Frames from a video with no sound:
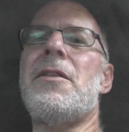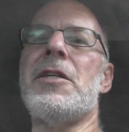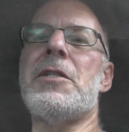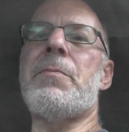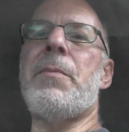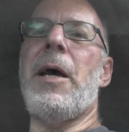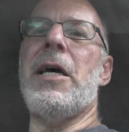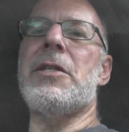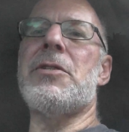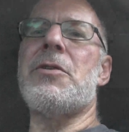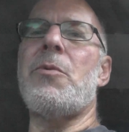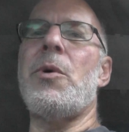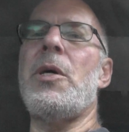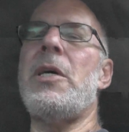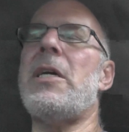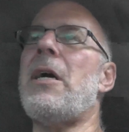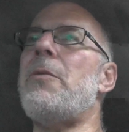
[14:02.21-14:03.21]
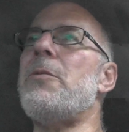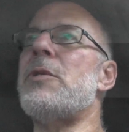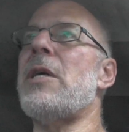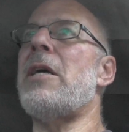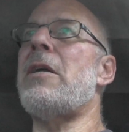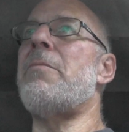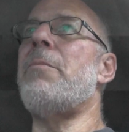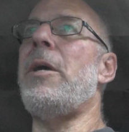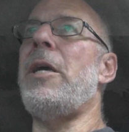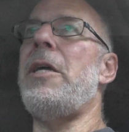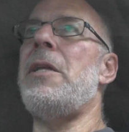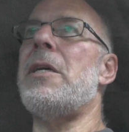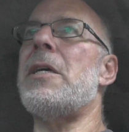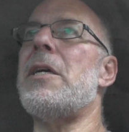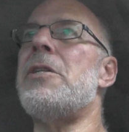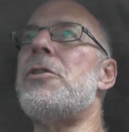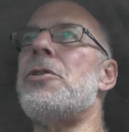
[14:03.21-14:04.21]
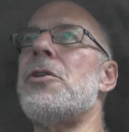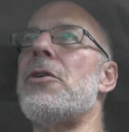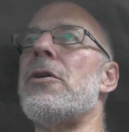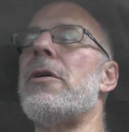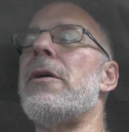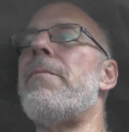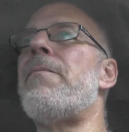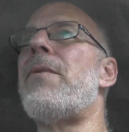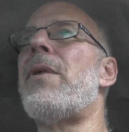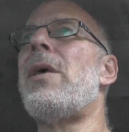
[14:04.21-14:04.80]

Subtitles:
This past week I was at a meeting in Durham